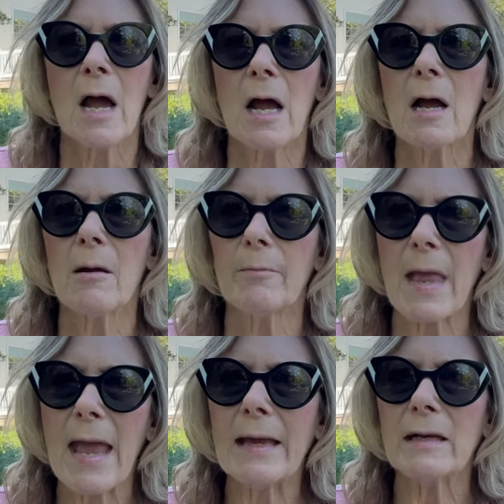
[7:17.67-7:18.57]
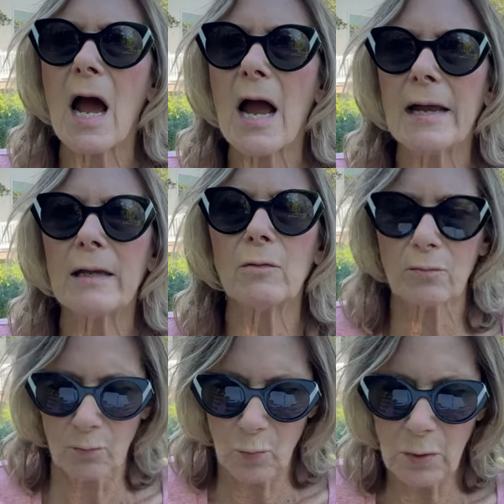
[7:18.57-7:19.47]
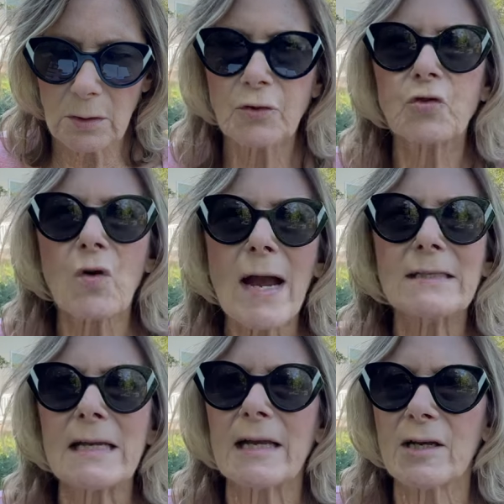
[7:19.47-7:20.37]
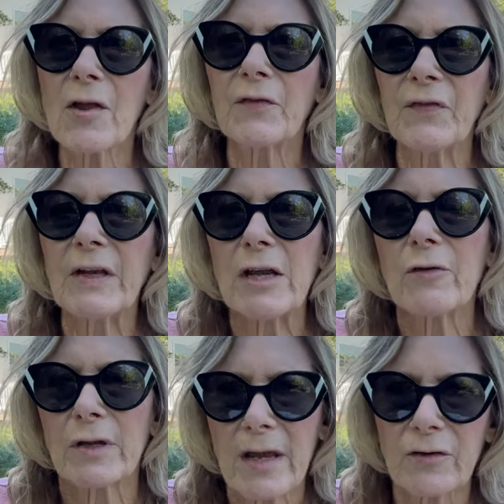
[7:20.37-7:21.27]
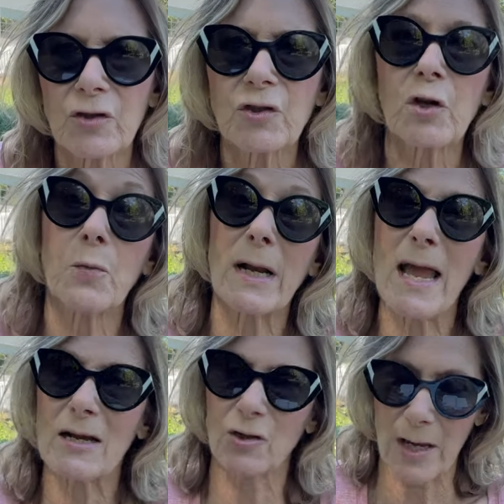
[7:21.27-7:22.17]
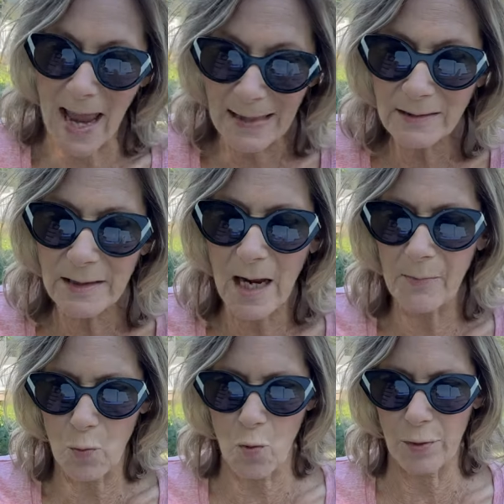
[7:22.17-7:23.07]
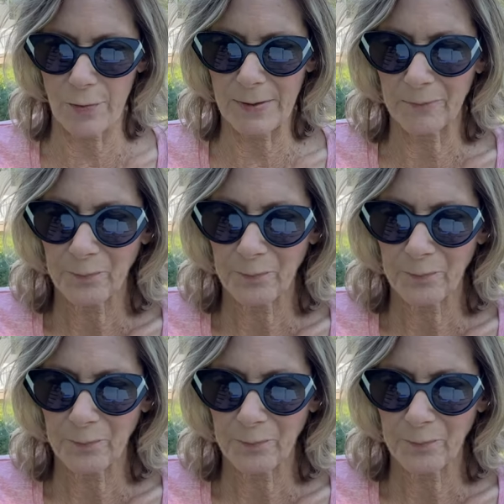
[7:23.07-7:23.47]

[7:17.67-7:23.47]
Um, and I will try to get another video together to show you what I actually ended up ordering.